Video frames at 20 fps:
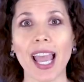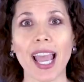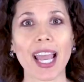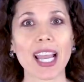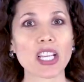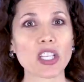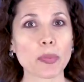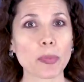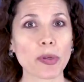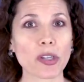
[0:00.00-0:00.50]

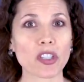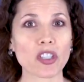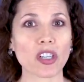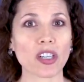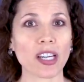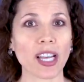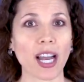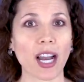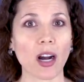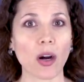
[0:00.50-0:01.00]
Experts are
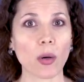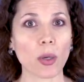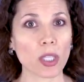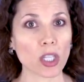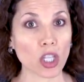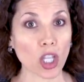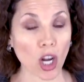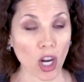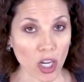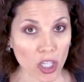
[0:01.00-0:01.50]
now
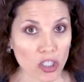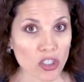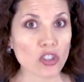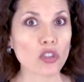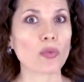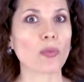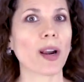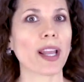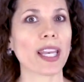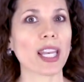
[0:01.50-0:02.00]
launched
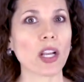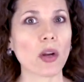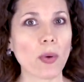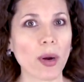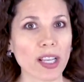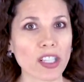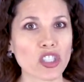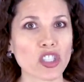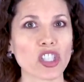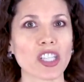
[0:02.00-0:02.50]
writing
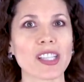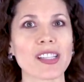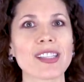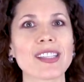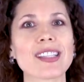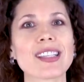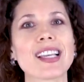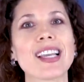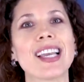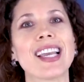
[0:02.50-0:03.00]

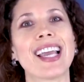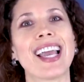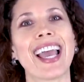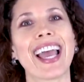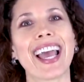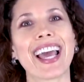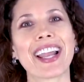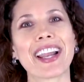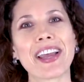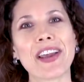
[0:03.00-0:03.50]
questions,
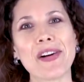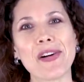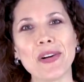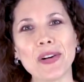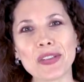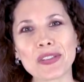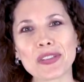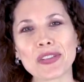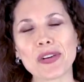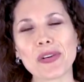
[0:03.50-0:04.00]
and I
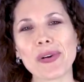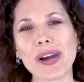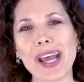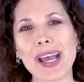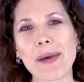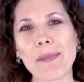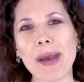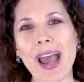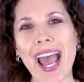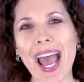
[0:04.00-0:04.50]
also
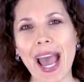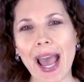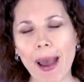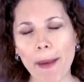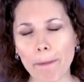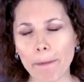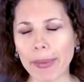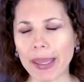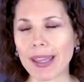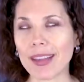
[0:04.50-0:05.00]
am
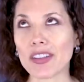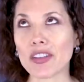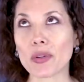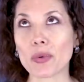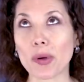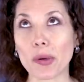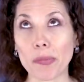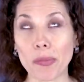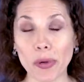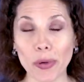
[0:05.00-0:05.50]
happy to
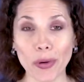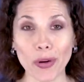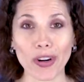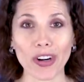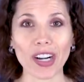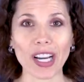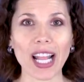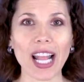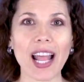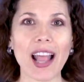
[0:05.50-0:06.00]

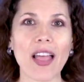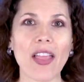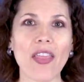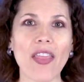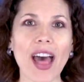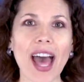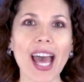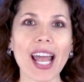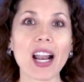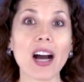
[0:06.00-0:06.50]
report
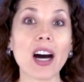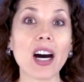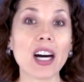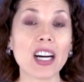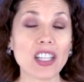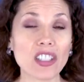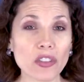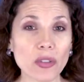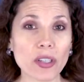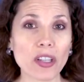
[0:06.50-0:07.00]
that a
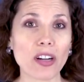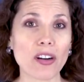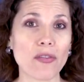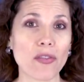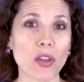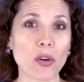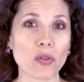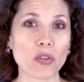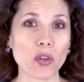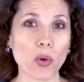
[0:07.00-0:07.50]
hundred of
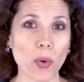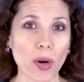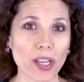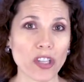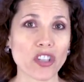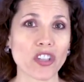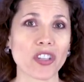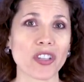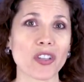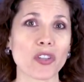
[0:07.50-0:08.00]
those
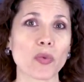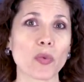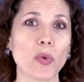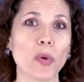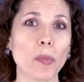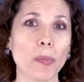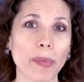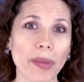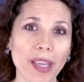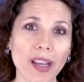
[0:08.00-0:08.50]
questions
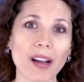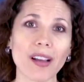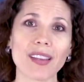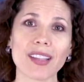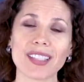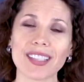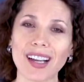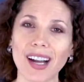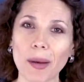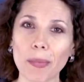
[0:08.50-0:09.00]
will be on the
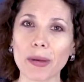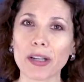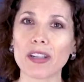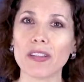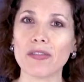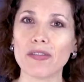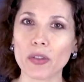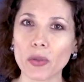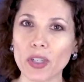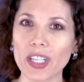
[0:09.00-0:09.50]
topic
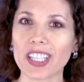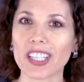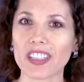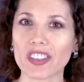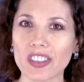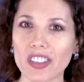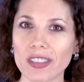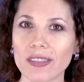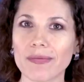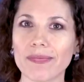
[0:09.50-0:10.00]
of food
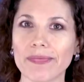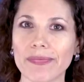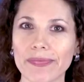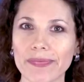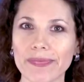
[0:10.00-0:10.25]
addiction.